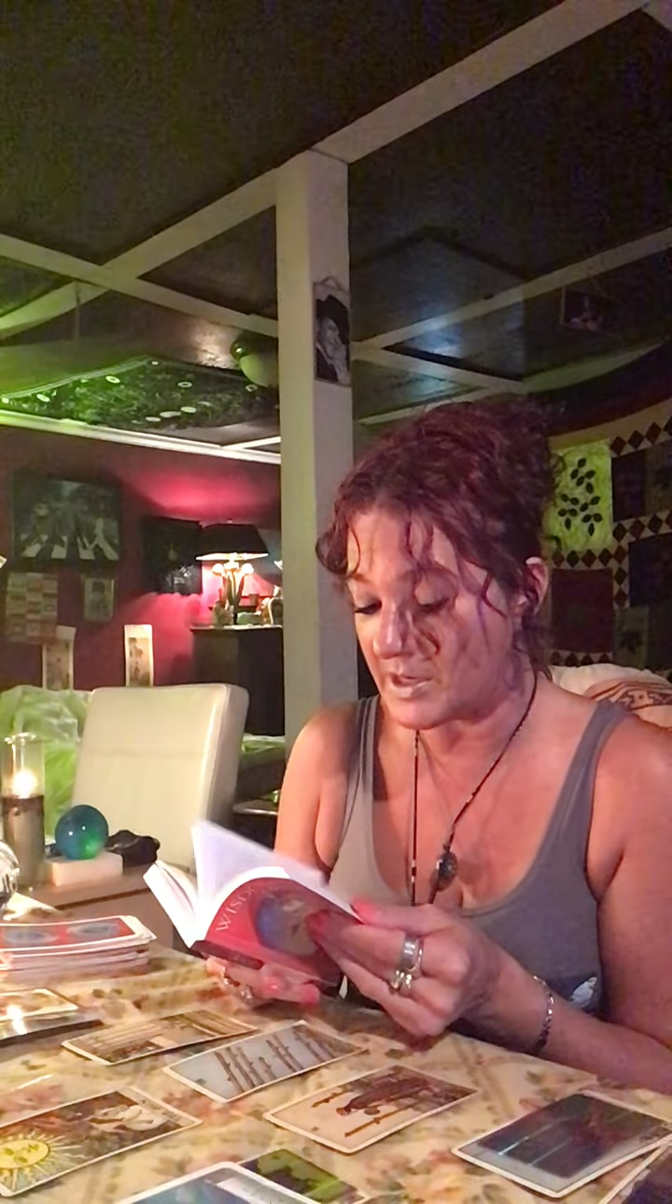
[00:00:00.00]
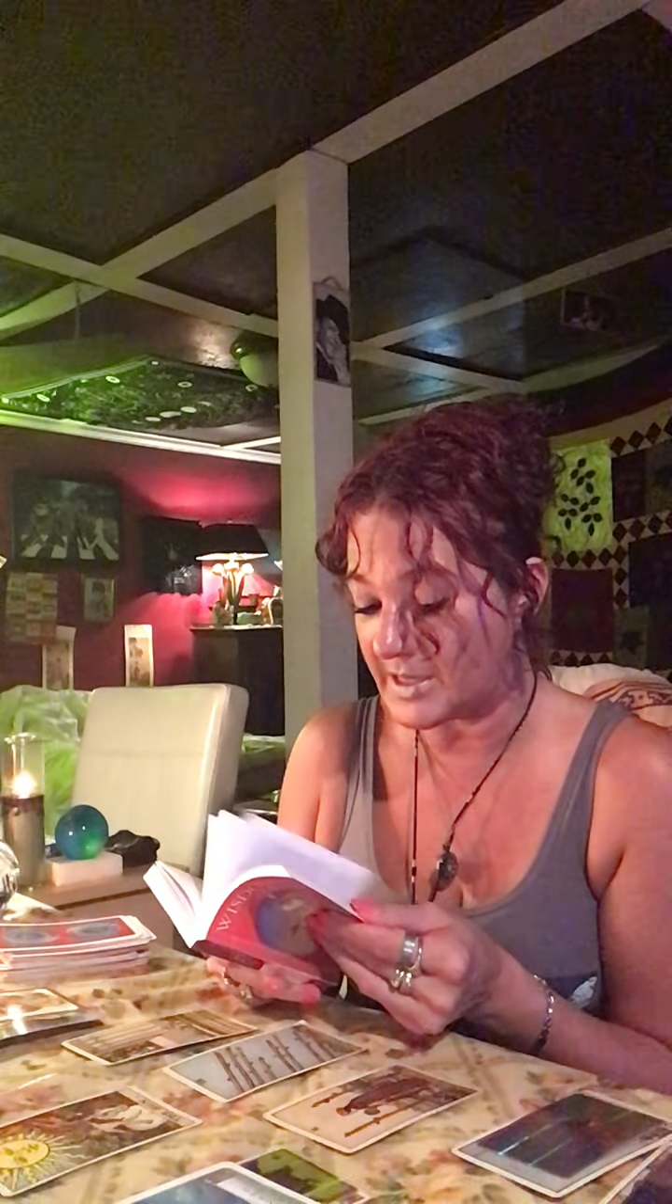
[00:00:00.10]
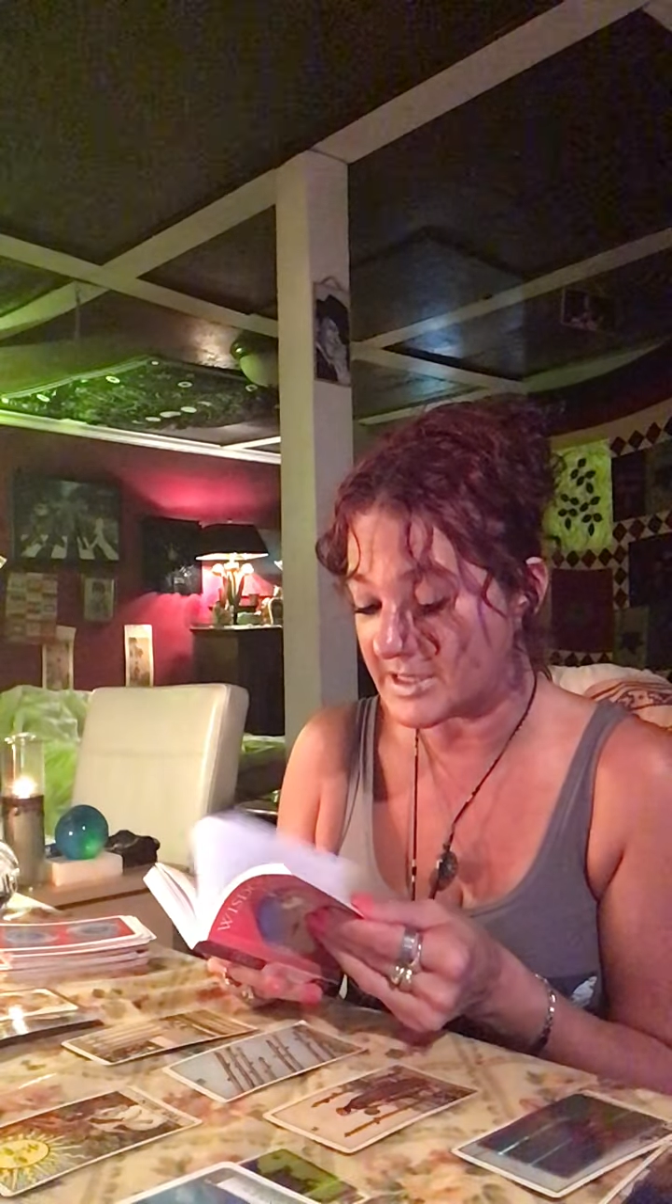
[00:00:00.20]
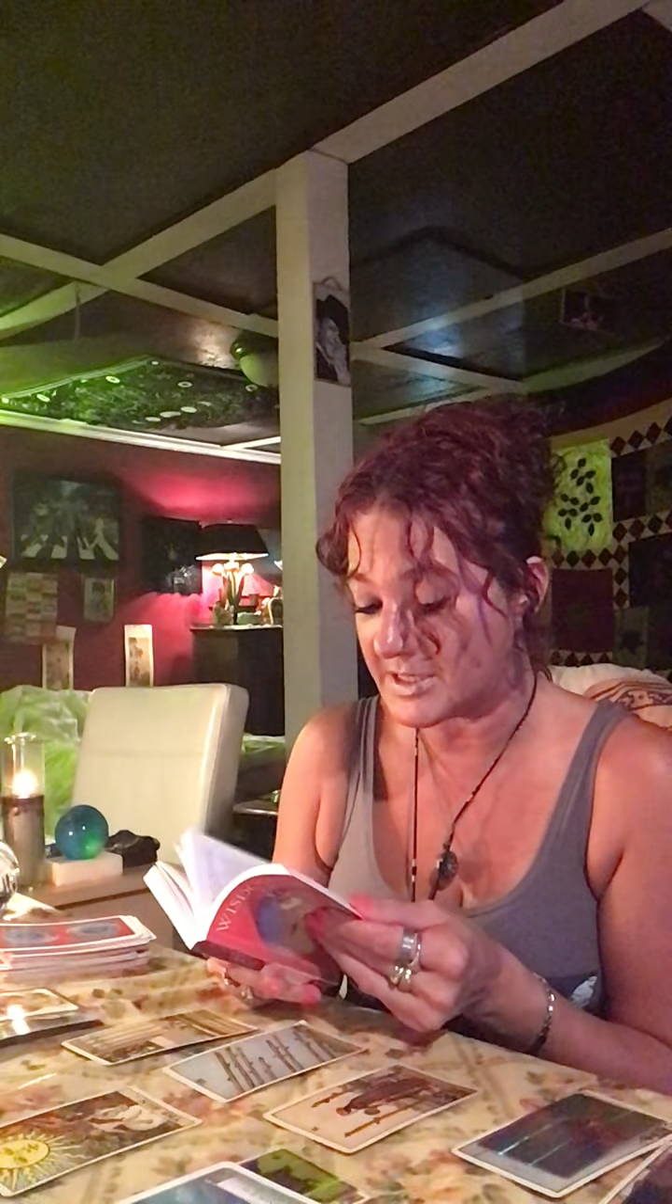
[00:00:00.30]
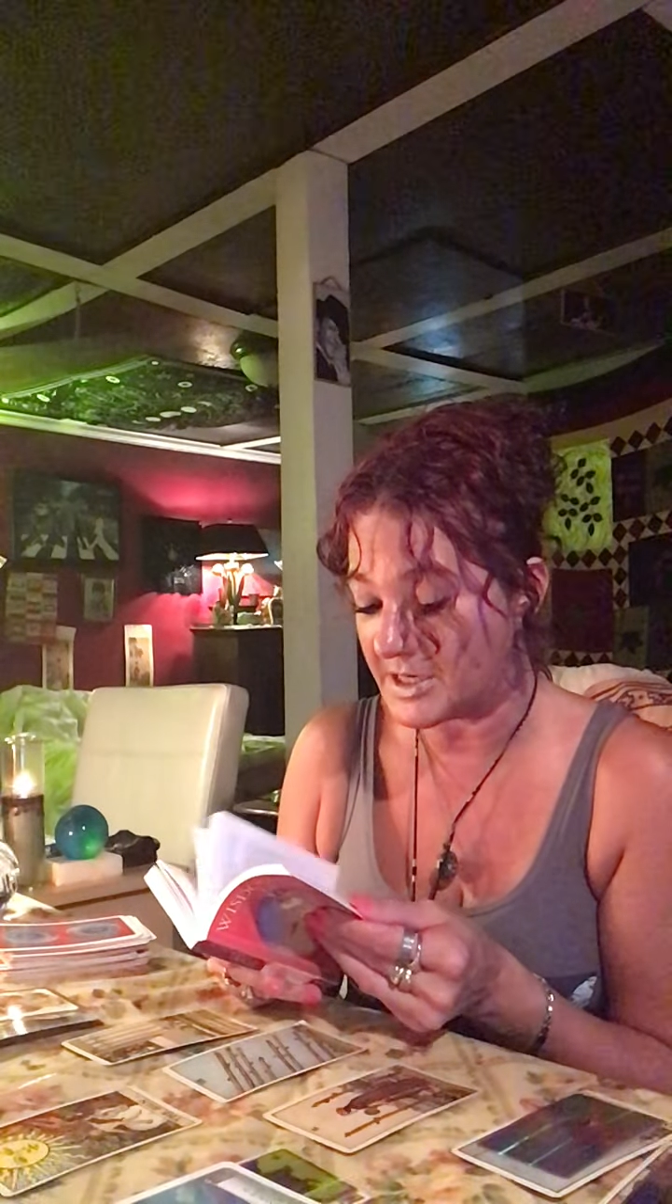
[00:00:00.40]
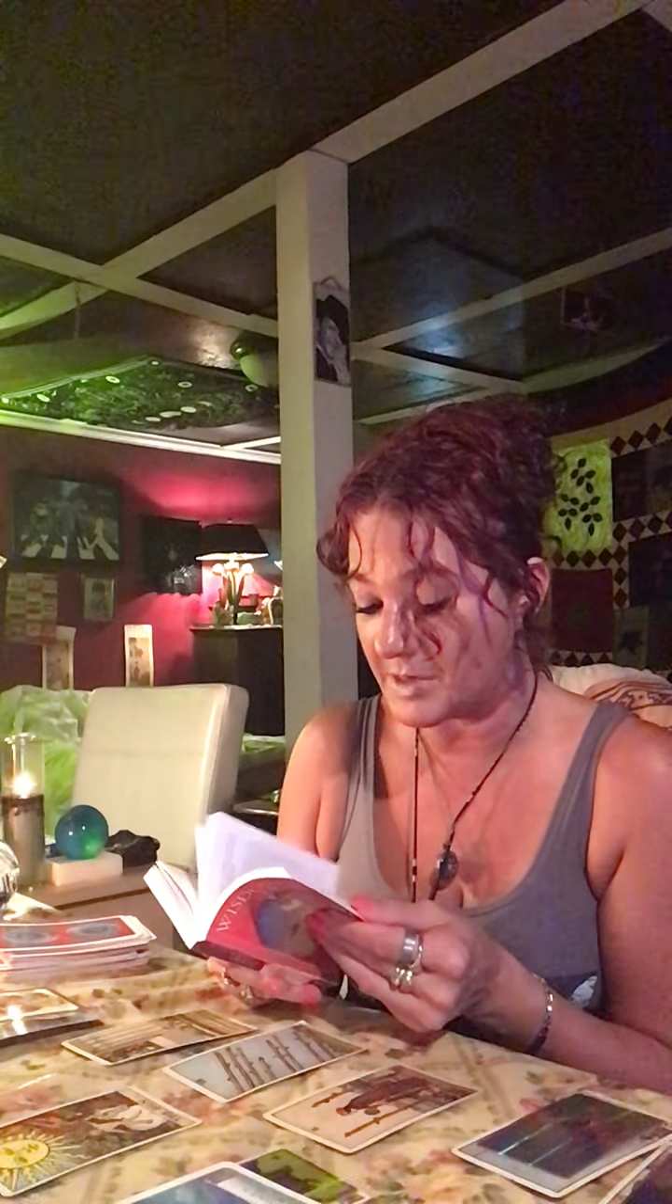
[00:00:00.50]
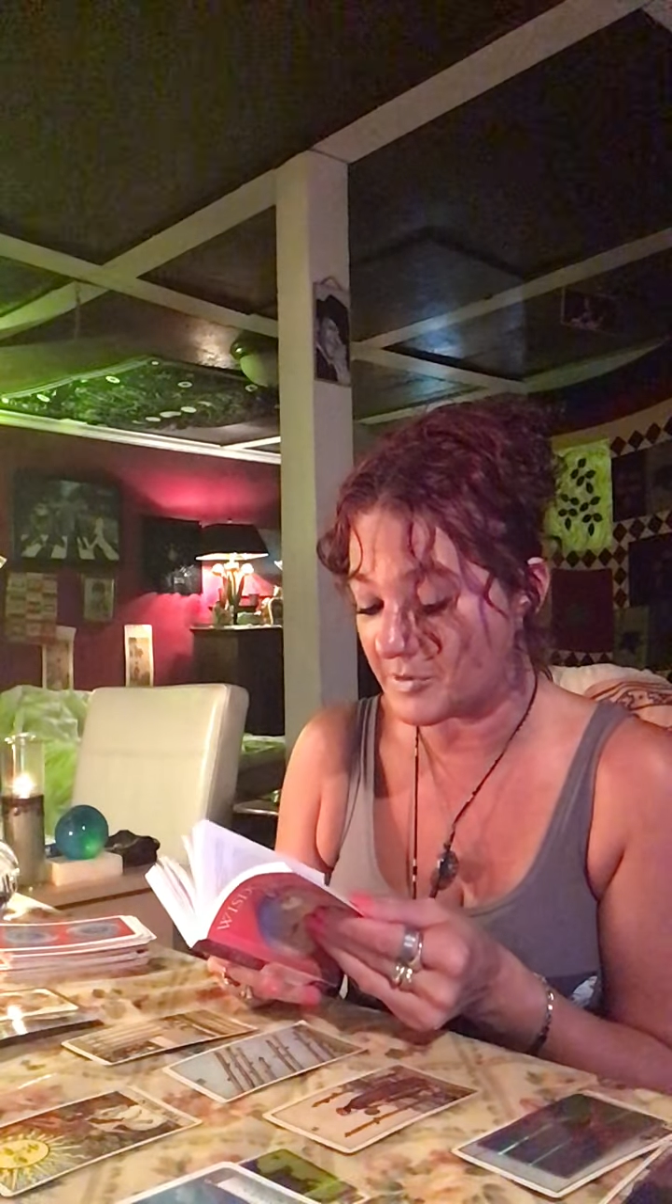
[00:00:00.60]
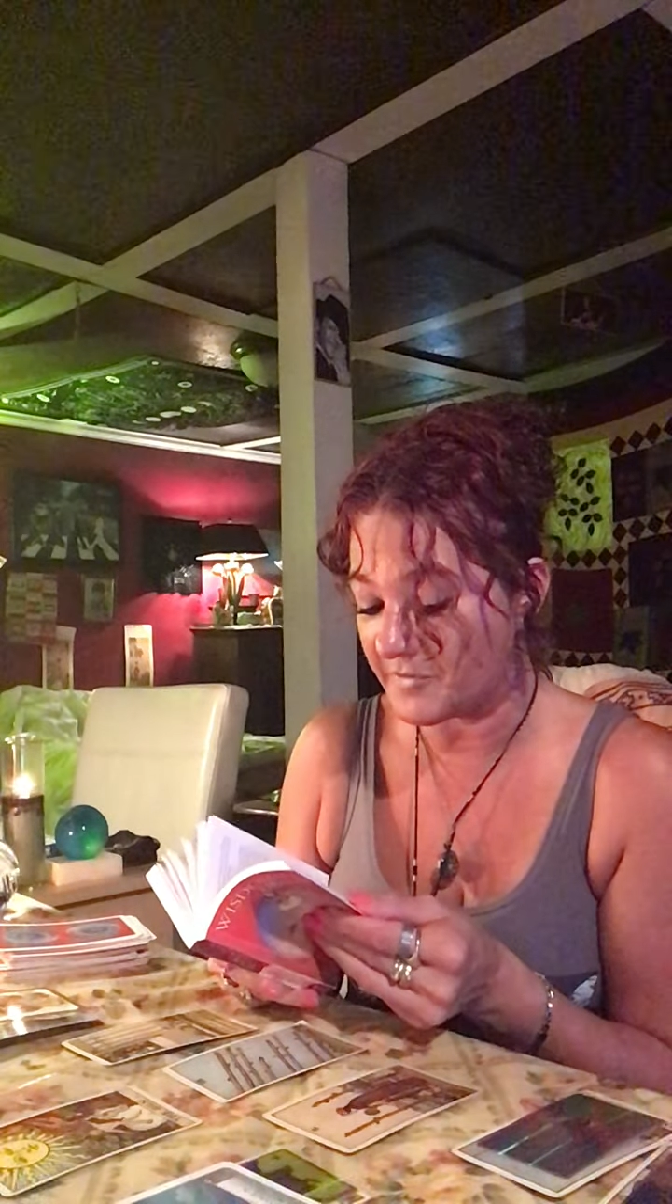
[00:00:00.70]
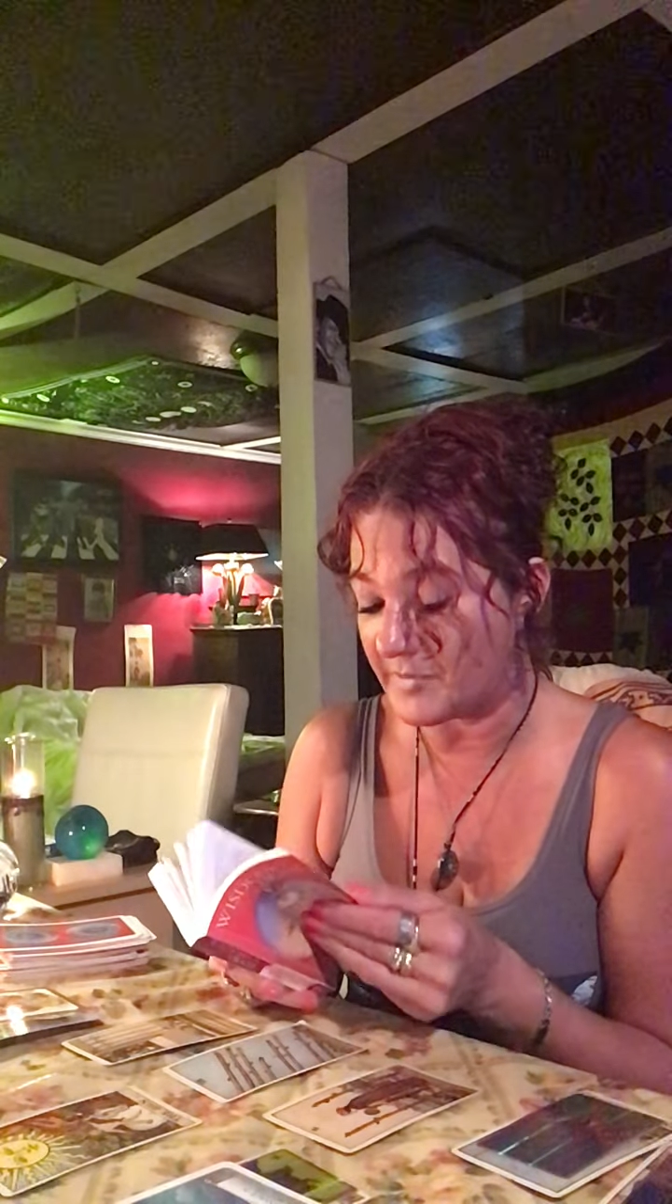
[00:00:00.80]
That's the number of